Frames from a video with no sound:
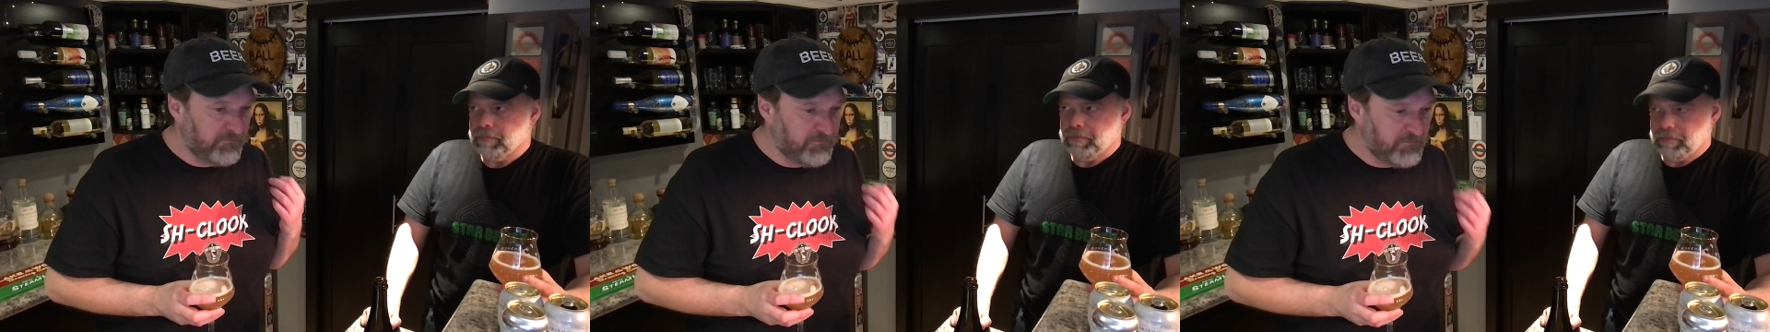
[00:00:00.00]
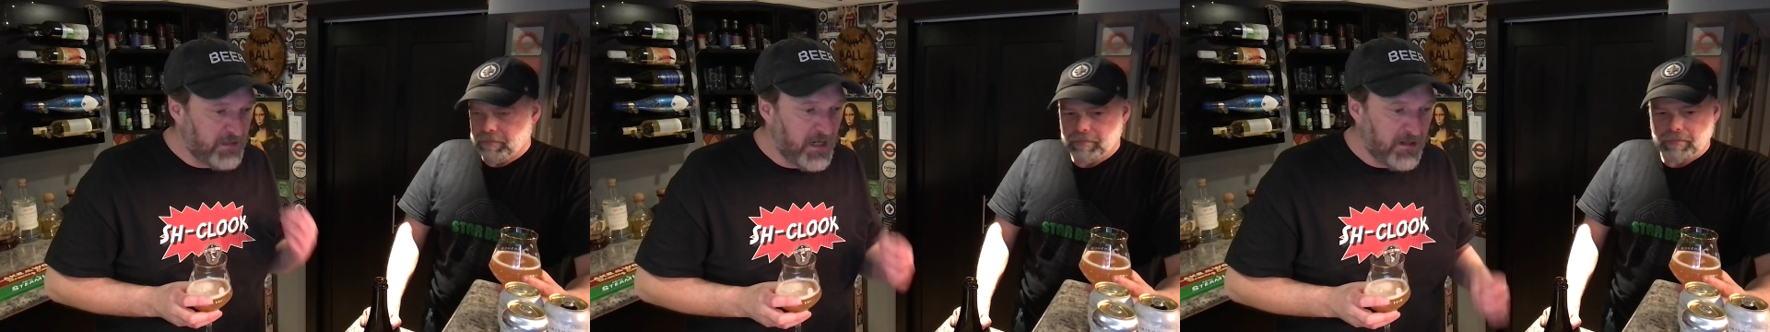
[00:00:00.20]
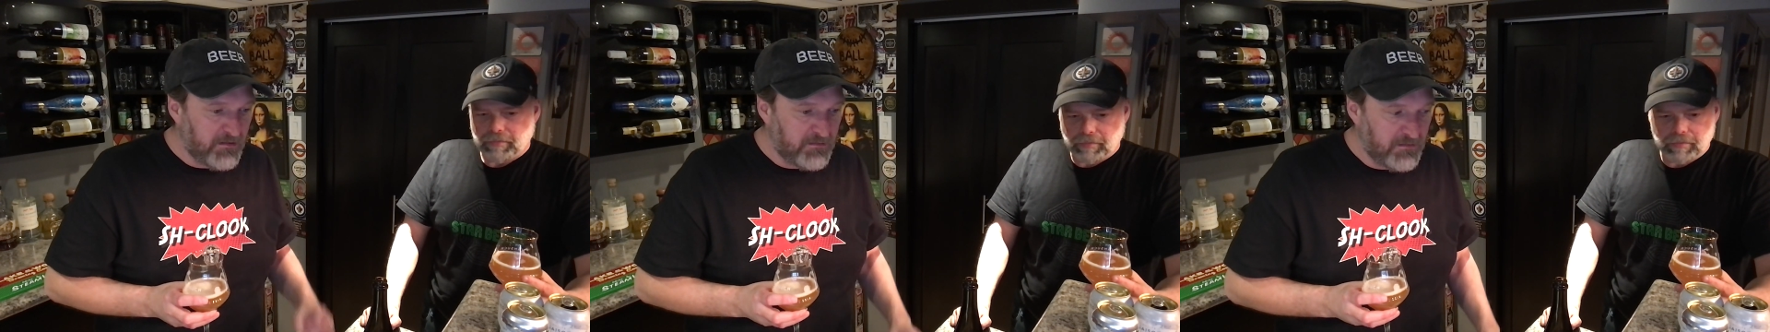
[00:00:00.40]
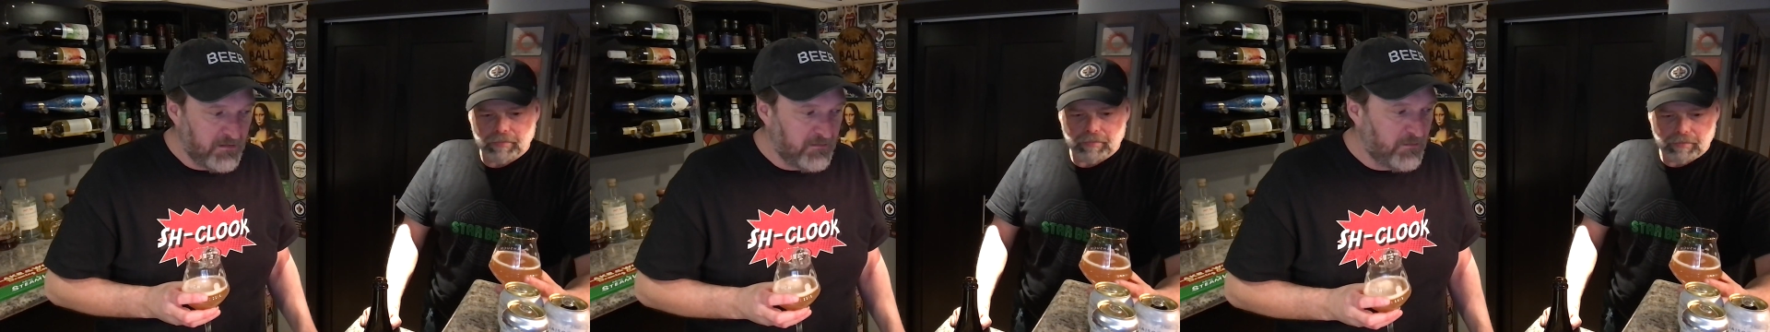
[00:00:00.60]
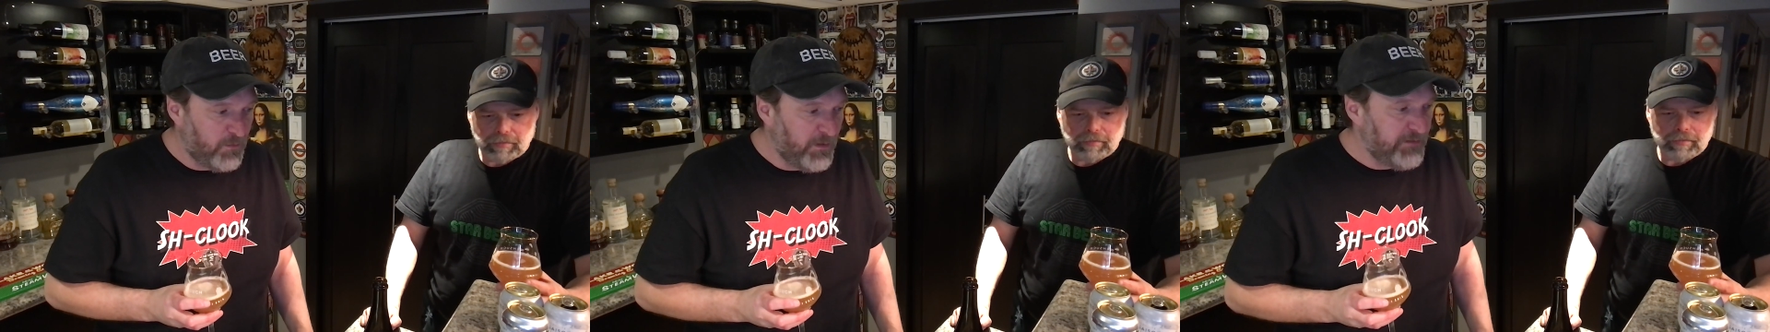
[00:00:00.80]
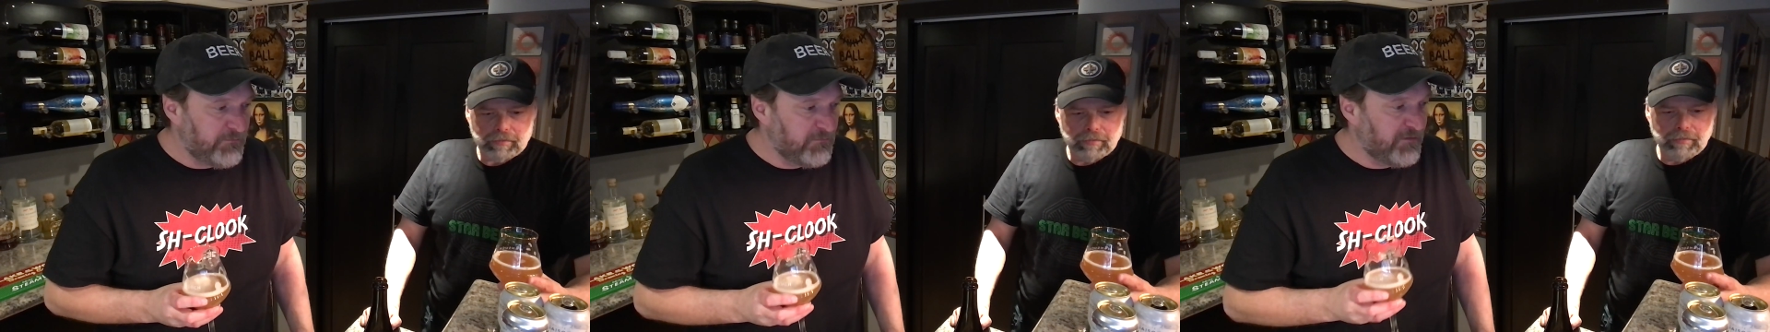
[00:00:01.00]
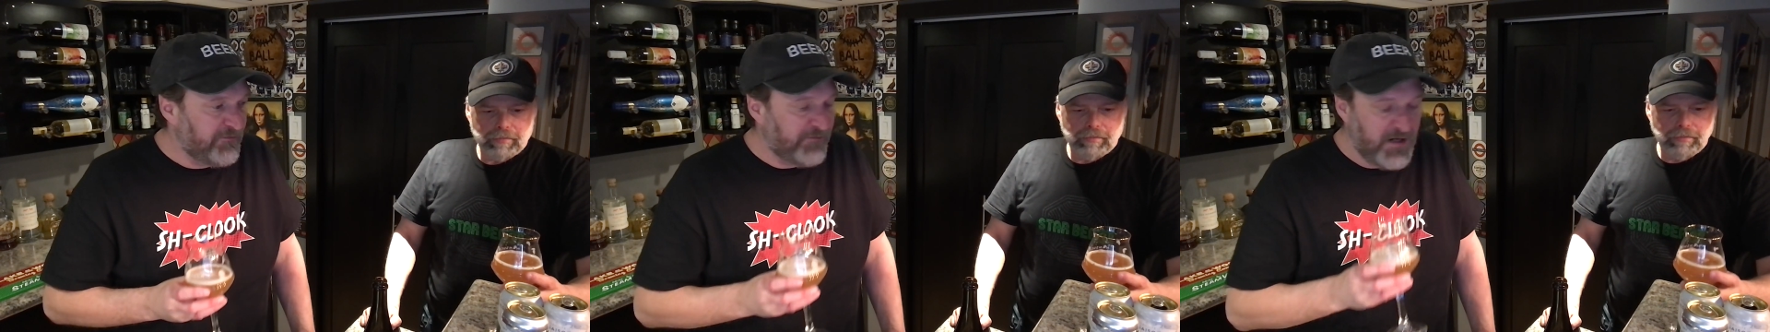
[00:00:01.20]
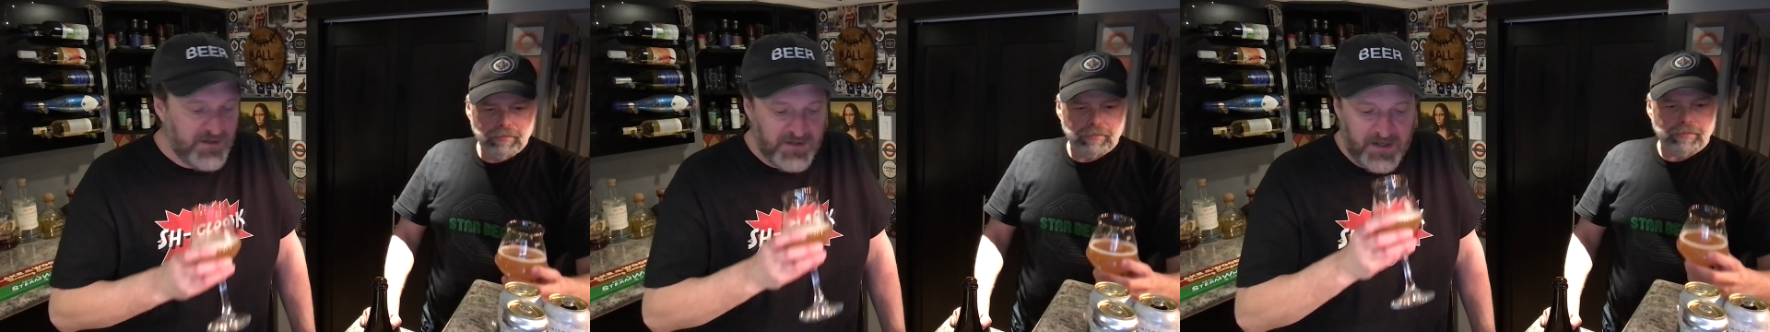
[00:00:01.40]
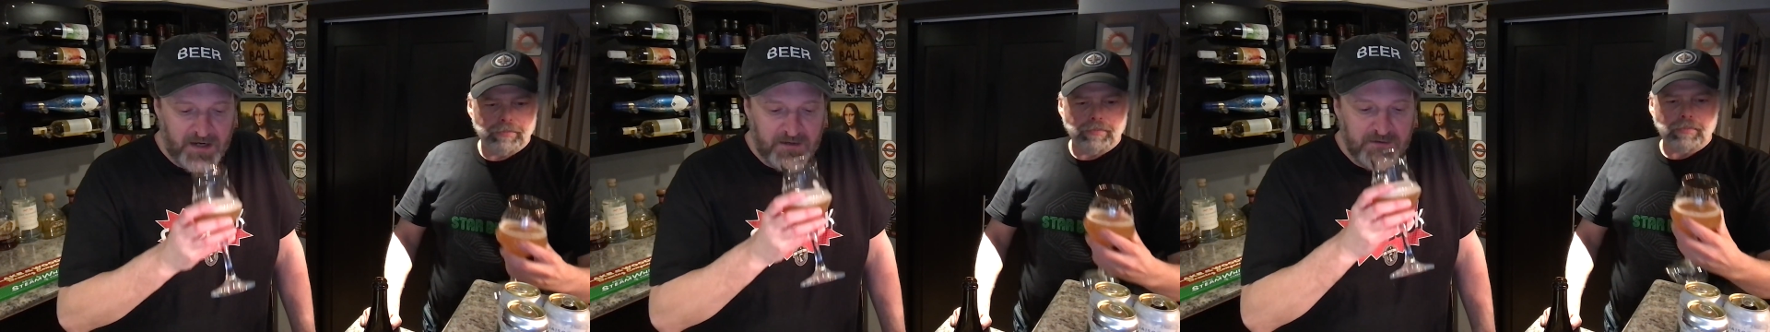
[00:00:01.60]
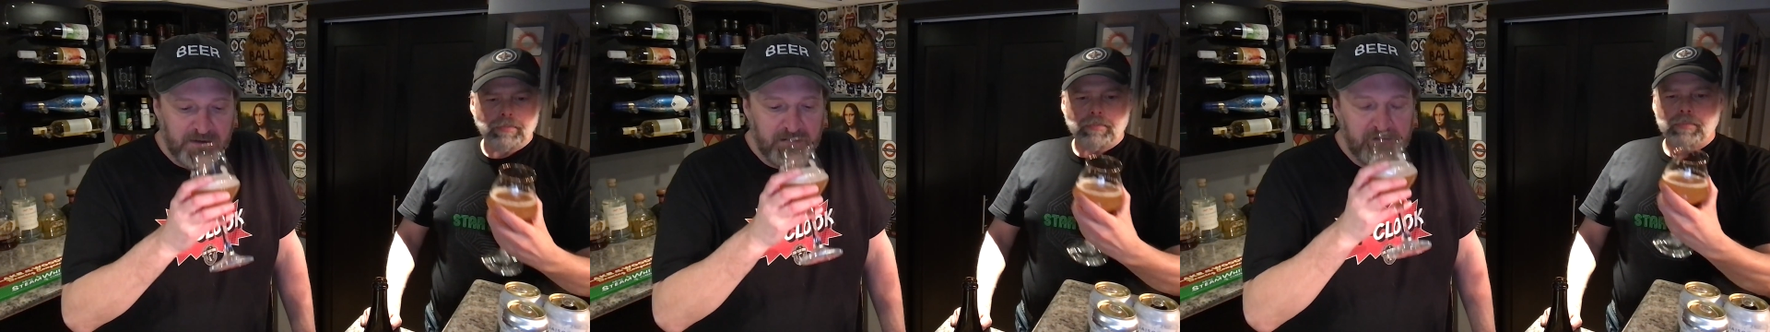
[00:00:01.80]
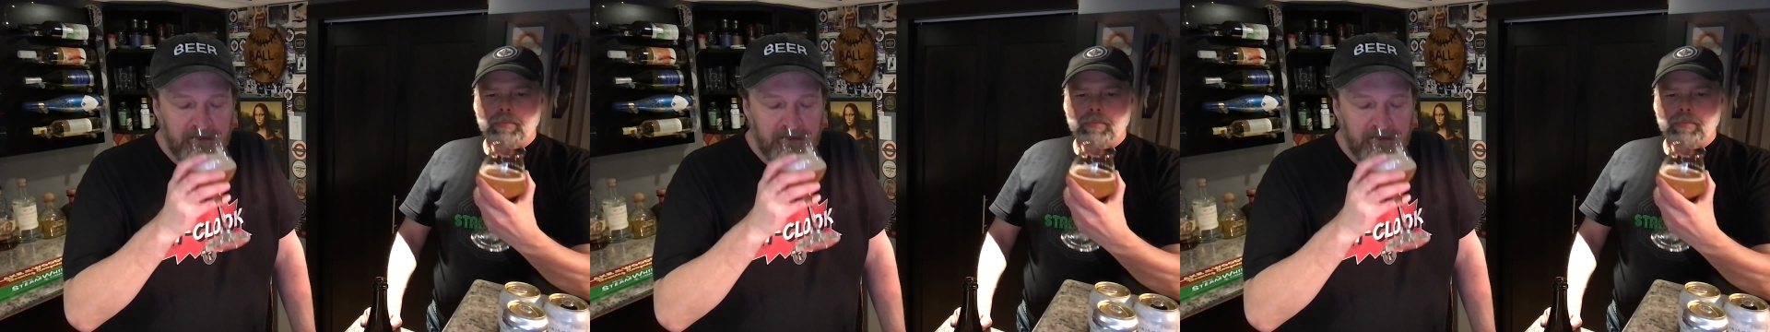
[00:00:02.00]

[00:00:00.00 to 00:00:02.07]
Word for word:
Speaker 1: yeah, uh, quite refreshing actually.